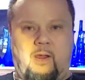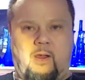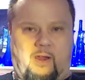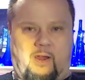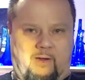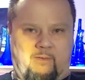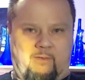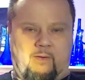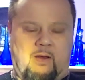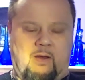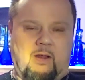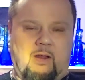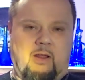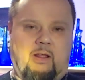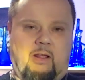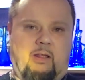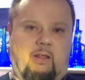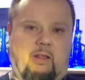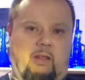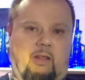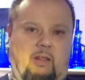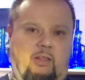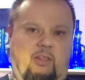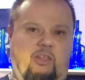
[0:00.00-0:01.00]
And
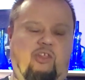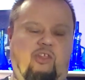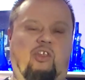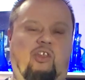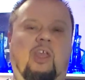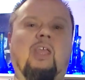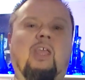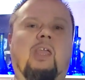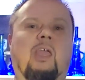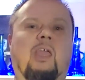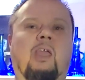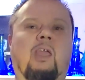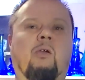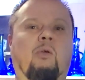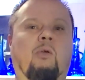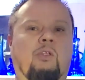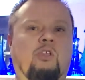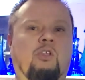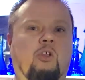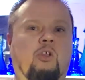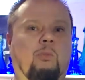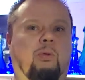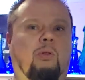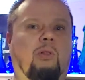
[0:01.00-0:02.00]
thinking
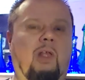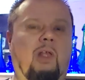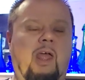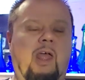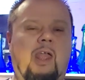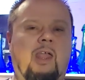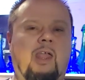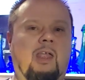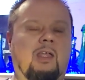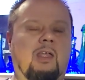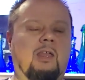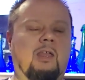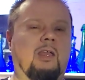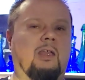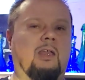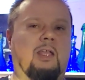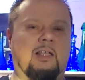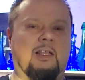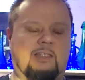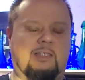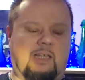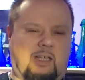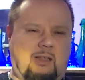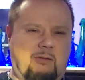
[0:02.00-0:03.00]
when you play
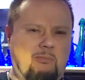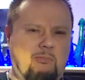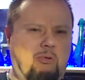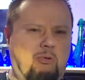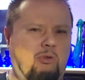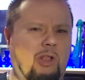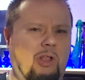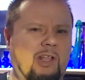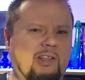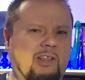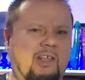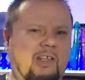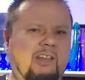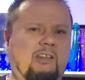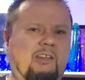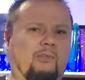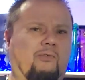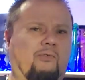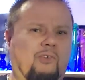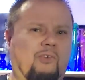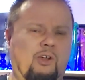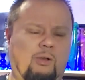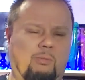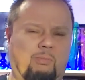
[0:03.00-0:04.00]
is a completely
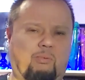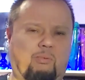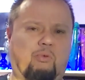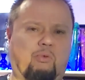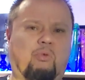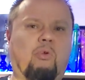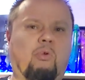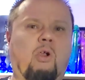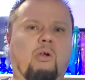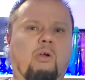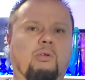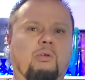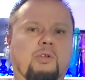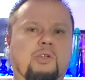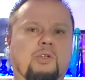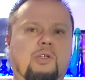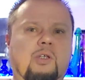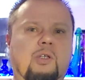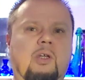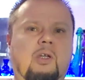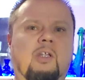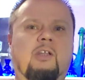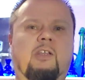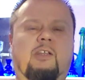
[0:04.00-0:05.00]
different
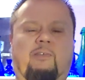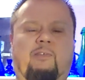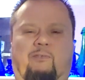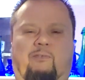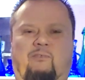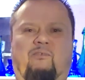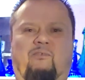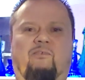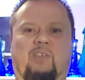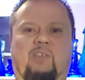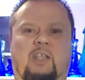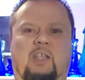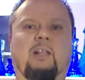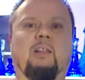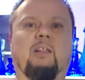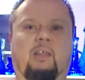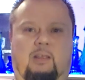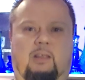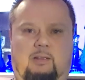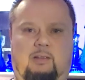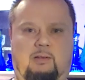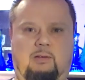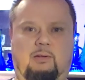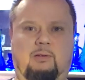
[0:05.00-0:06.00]
approach to feeling